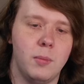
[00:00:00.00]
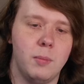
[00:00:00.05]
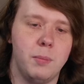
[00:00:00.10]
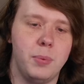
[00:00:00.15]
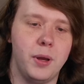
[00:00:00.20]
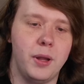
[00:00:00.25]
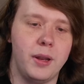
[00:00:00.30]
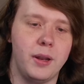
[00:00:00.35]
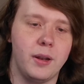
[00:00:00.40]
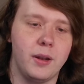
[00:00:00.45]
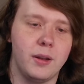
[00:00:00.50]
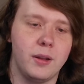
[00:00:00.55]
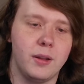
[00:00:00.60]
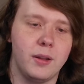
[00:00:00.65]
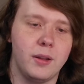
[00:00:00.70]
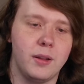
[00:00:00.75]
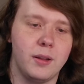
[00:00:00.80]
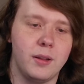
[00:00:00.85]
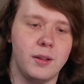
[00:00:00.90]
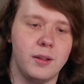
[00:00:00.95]
But
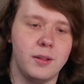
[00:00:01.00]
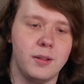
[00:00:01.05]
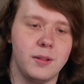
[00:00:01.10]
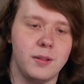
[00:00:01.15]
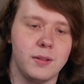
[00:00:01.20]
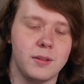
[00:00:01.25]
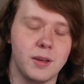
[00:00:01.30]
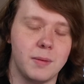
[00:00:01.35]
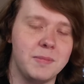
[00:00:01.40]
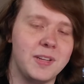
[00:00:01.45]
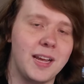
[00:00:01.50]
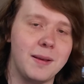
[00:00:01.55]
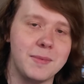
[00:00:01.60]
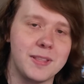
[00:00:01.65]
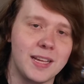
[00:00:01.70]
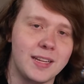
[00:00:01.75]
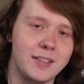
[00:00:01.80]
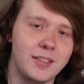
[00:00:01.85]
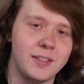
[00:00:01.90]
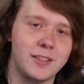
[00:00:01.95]
Sometimes
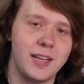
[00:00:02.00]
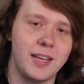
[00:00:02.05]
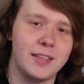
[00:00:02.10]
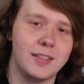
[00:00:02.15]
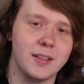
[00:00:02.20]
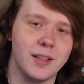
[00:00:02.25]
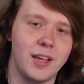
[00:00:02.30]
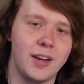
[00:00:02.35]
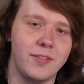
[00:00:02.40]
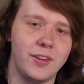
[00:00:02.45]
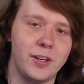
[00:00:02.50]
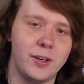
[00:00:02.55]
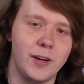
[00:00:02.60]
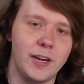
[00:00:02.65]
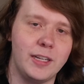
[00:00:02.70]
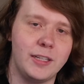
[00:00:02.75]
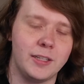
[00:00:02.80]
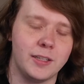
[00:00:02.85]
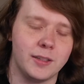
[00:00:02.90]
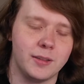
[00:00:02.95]
that just takes a lot of
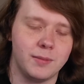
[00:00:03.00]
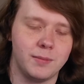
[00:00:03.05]
iteration.